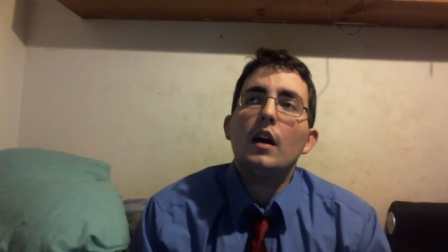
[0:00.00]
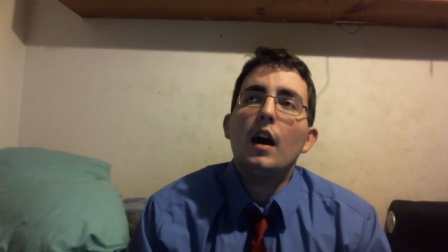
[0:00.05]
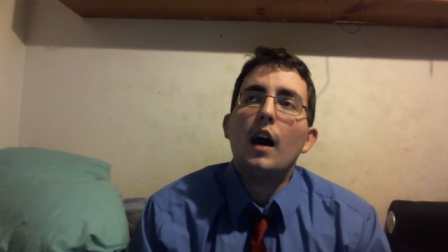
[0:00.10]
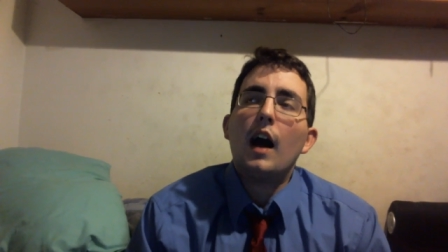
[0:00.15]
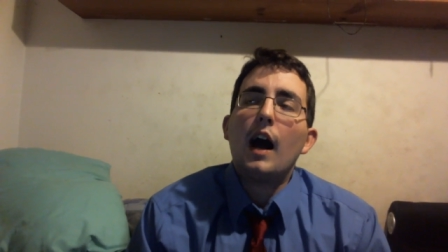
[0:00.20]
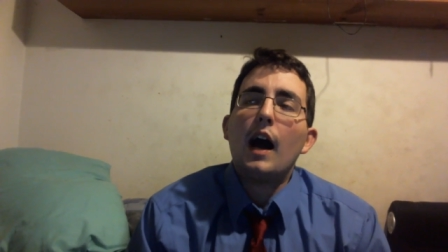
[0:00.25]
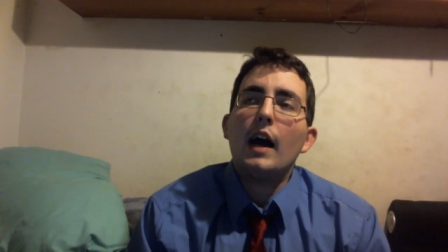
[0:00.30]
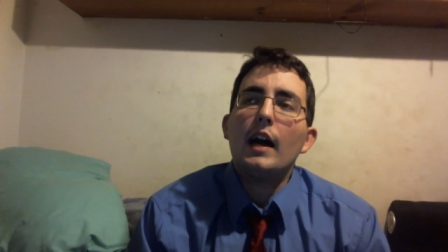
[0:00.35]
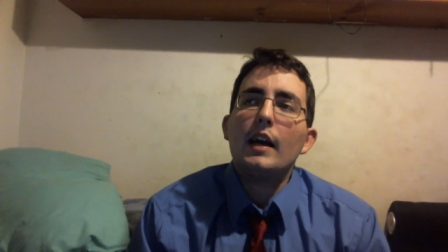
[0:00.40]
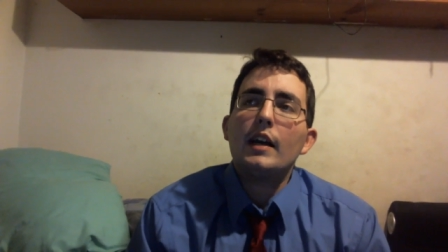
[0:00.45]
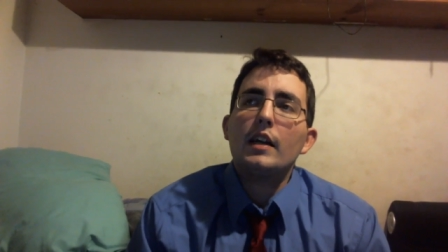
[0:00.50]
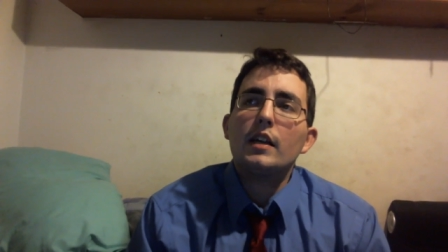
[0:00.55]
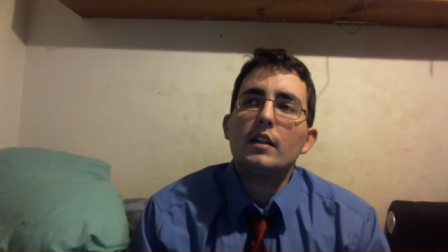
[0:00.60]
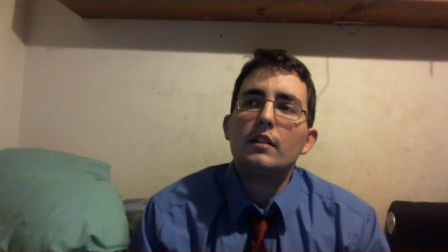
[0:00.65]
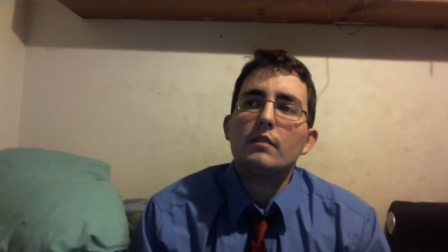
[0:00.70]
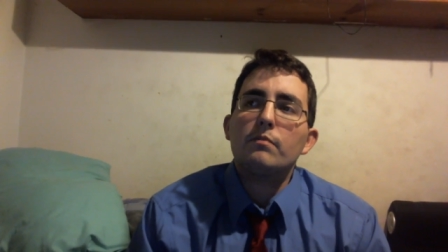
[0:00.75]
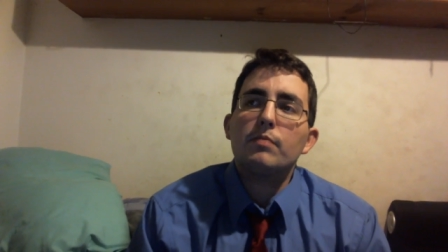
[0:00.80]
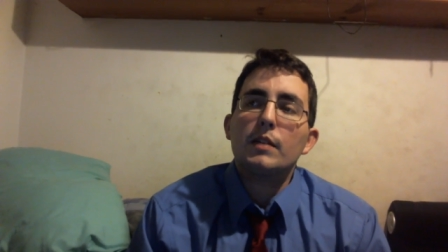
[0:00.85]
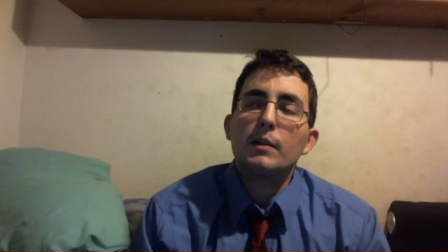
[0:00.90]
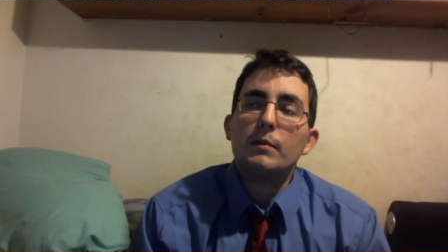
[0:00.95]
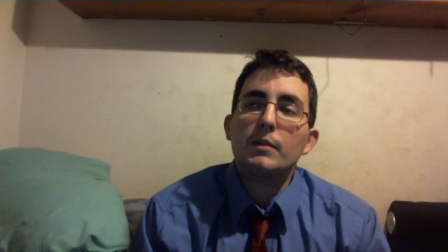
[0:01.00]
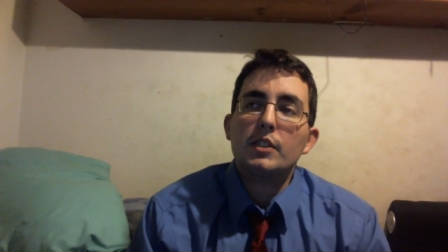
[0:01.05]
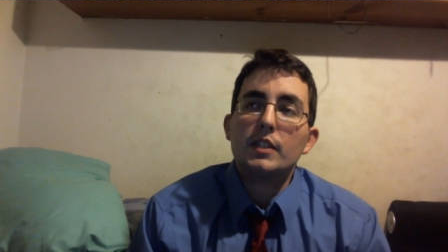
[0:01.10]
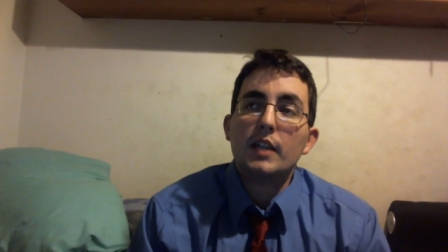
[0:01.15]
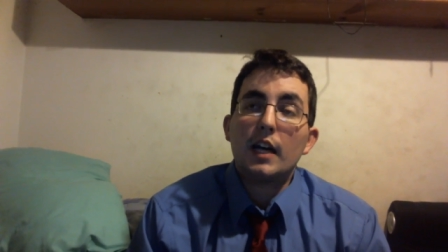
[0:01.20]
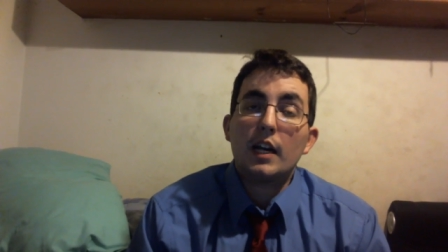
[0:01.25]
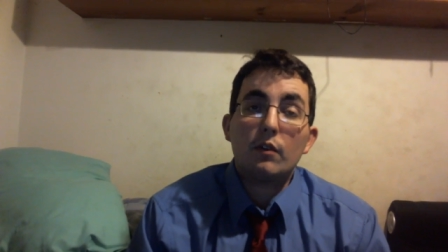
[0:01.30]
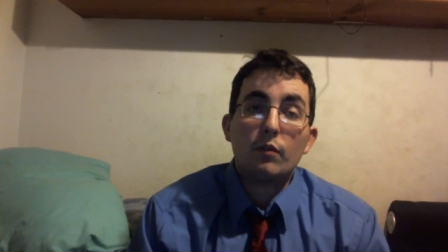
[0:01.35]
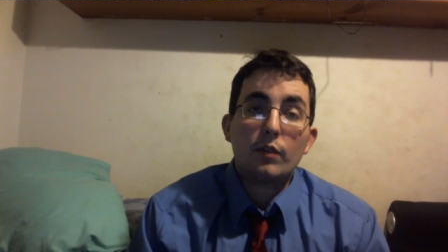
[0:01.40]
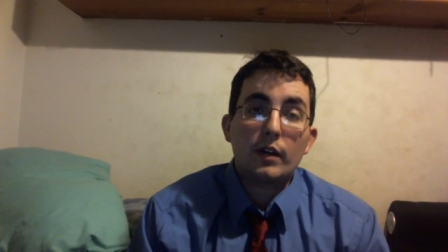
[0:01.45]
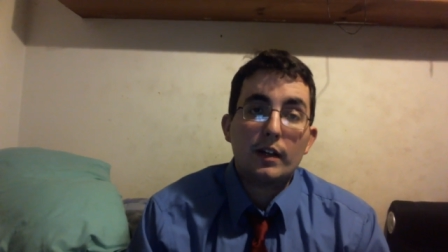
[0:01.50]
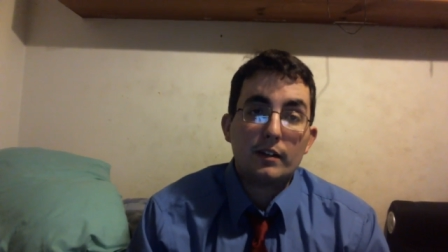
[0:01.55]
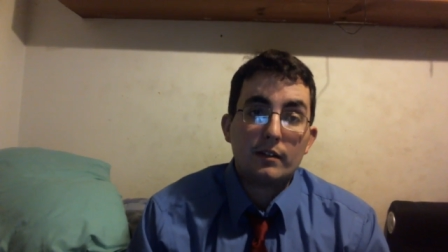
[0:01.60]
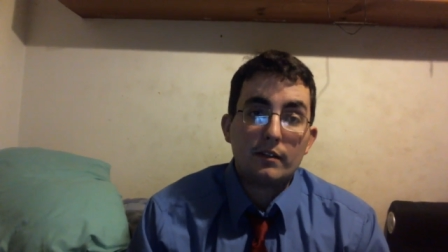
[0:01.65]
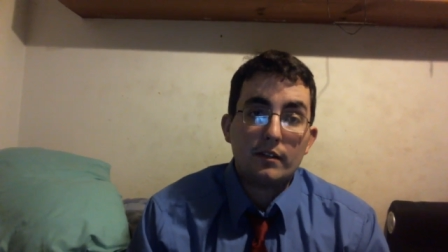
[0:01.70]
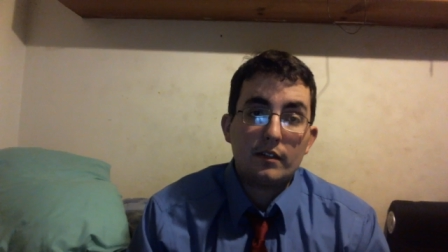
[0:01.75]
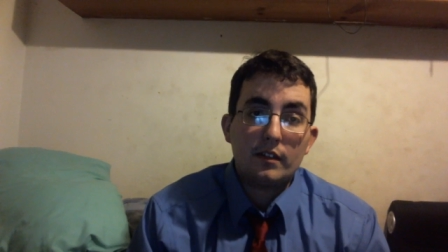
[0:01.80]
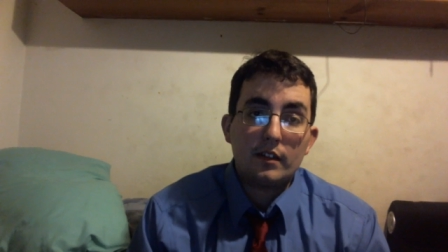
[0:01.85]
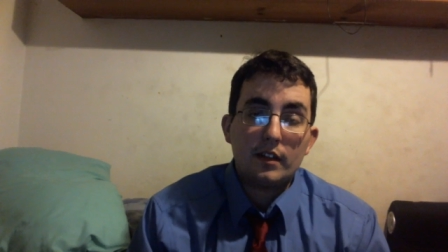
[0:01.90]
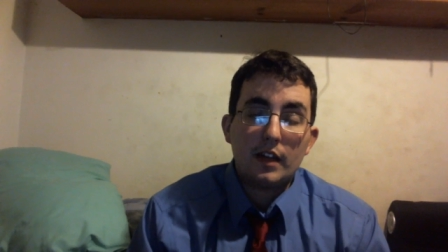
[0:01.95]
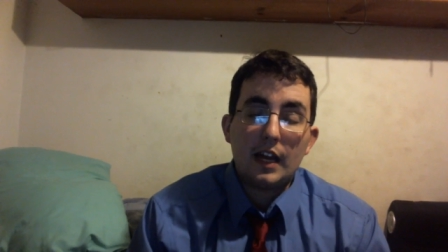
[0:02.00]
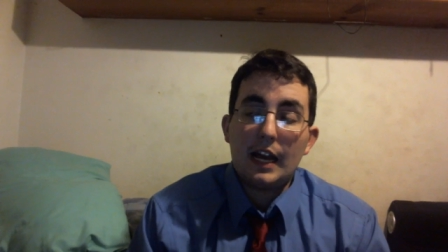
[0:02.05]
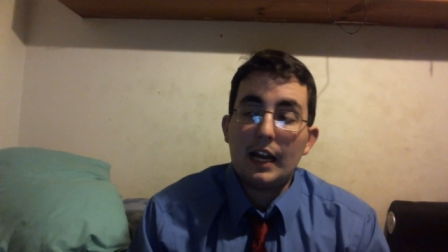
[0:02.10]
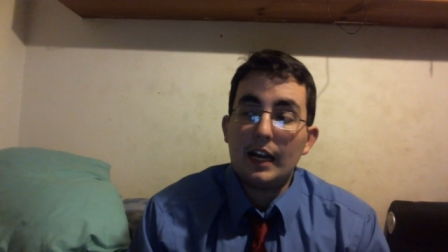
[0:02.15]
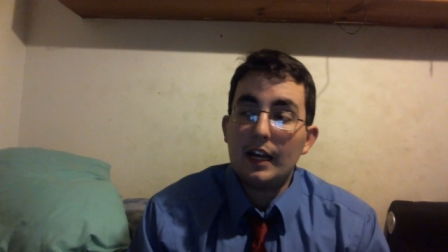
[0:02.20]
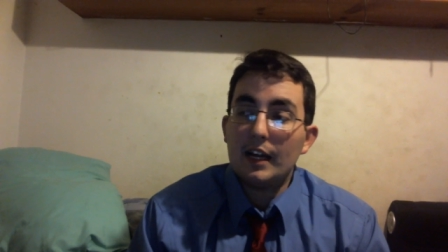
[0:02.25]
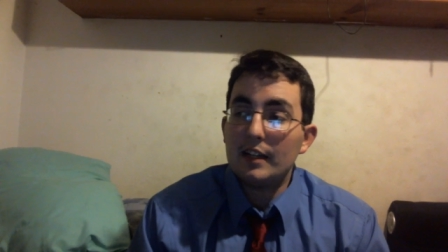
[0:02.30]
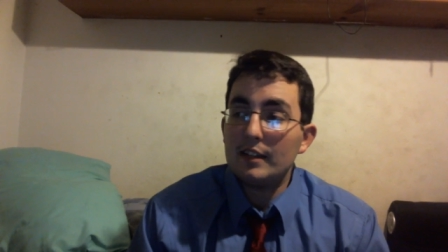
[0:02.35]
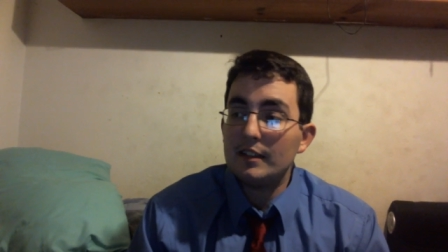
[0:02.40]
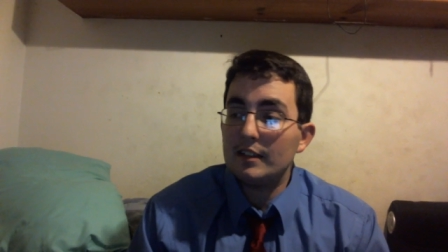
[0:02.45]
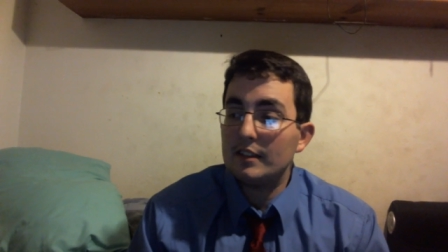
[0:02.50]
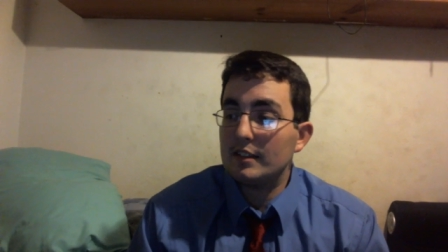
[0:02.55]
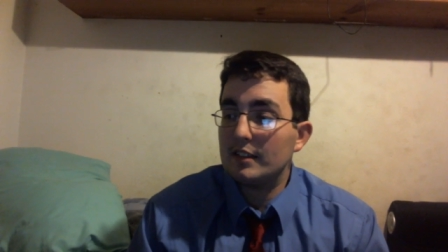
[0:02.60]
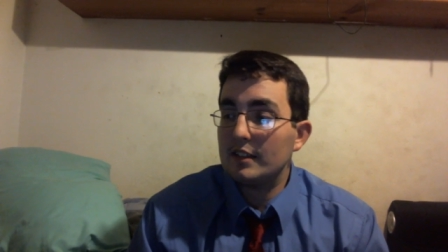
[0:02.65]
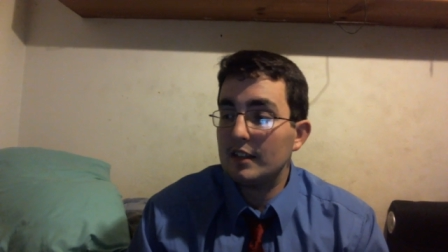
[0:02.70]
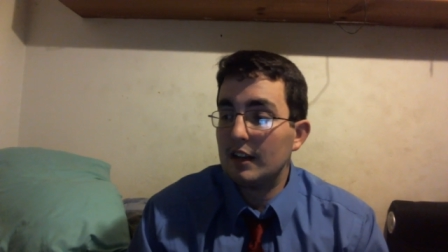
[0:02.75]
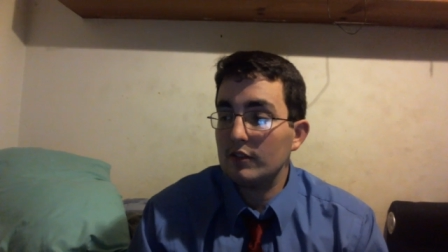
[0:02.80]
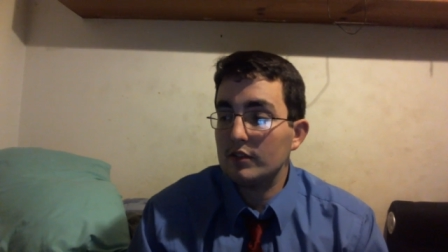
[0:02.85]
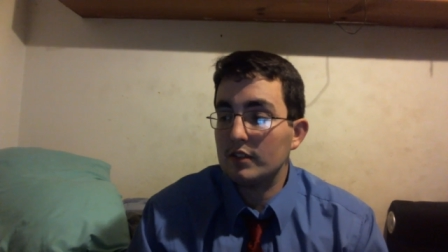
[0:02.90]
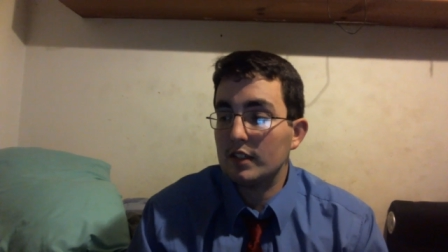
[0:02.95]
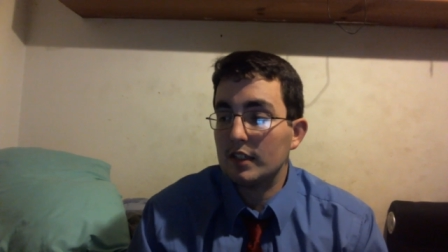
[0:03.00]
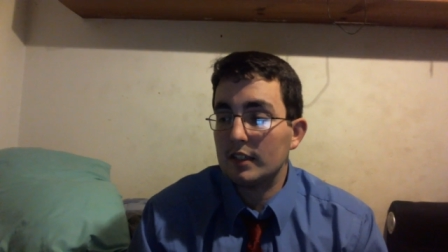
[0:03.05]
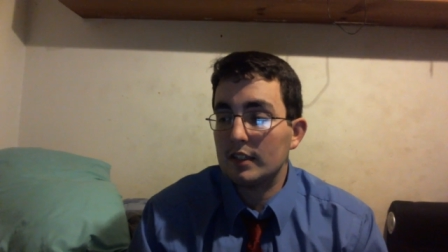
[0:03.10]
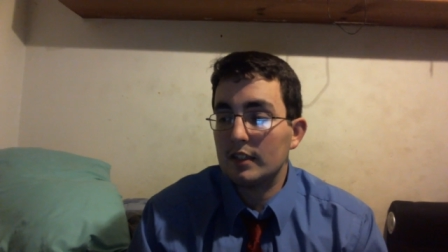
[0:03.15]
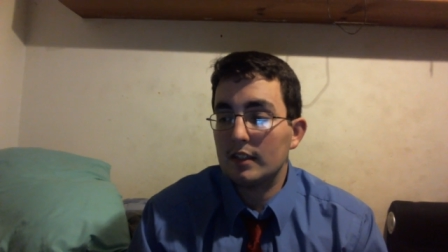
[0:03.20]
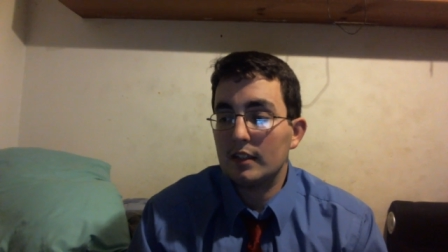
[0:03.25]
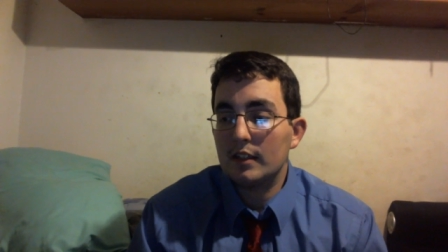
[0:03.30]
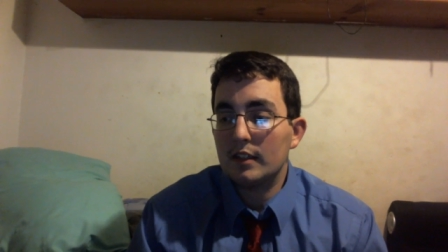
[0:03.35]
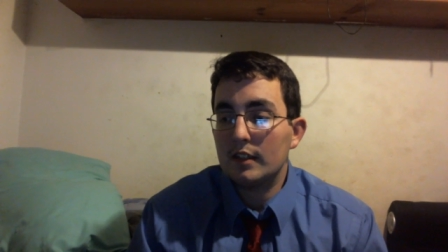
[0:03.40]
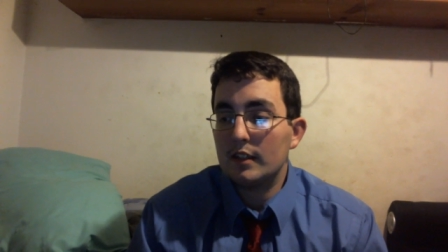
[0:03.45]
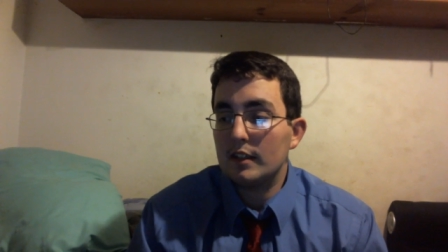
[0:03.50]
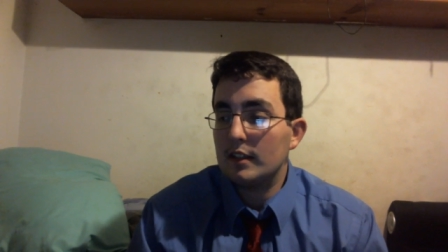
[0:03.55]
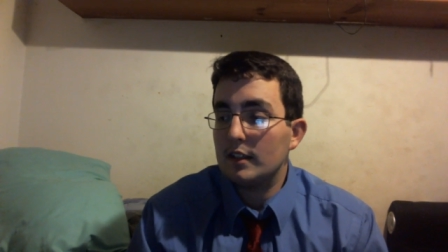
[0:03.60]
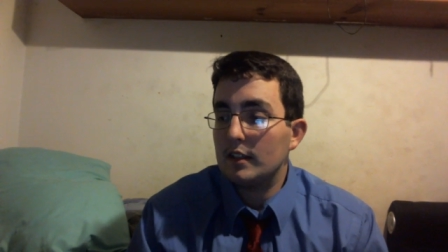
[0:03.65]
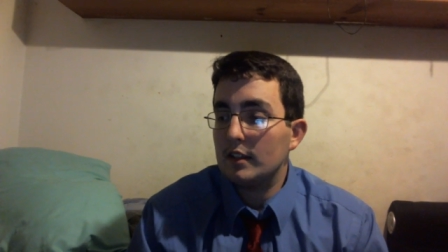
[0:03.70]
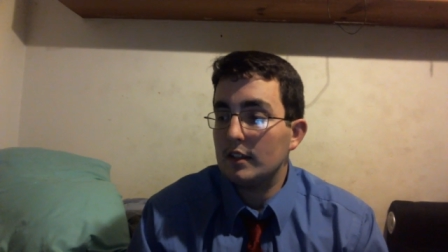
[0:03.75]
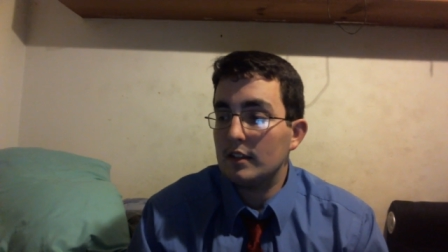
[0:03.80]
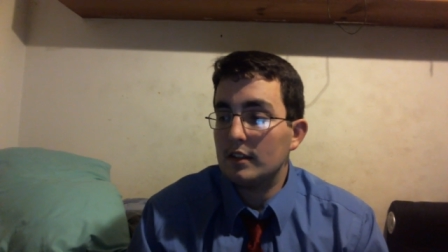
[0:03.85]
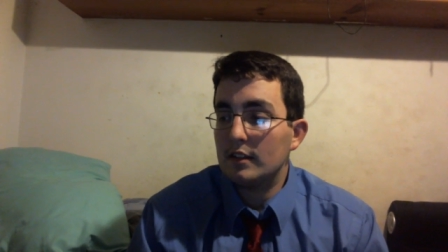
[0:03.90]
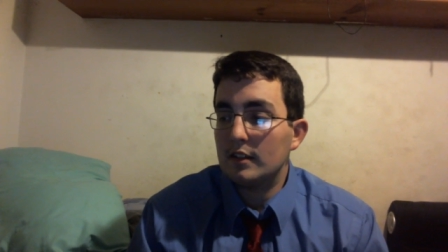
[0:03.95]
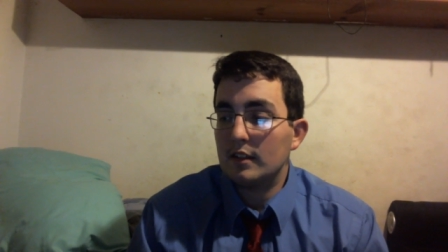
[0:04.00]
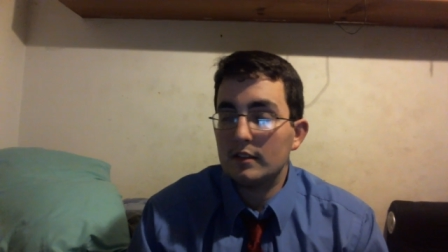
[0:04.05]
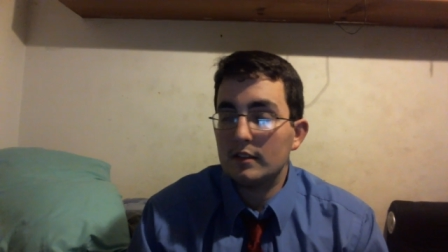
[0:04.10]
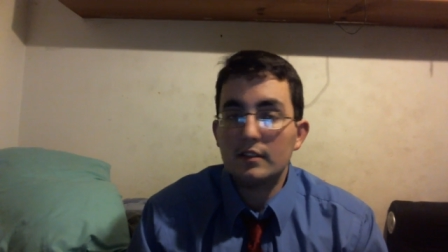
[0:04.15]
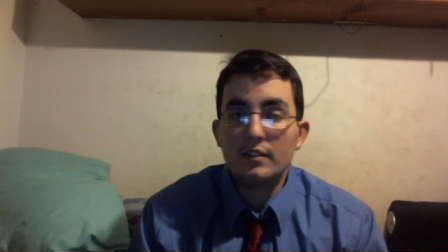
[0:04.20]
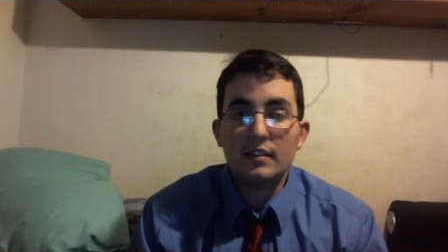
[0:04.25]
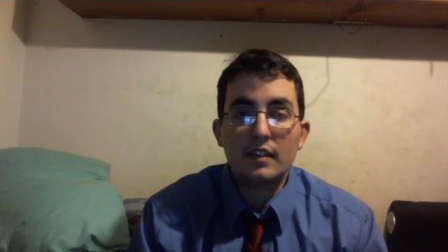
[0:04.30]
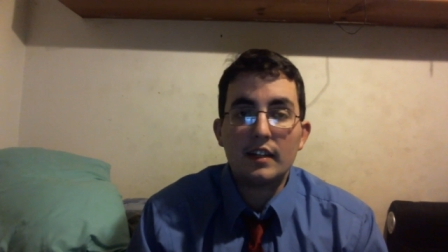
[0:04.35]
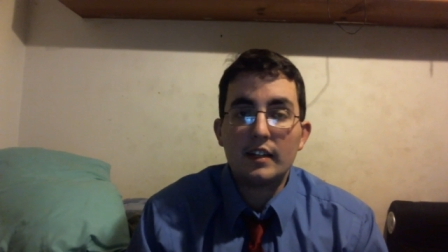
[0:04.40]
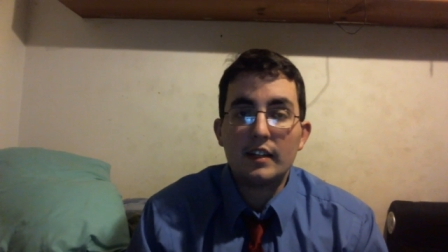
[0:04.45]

I pretty much got a ring, and I was like, this is it.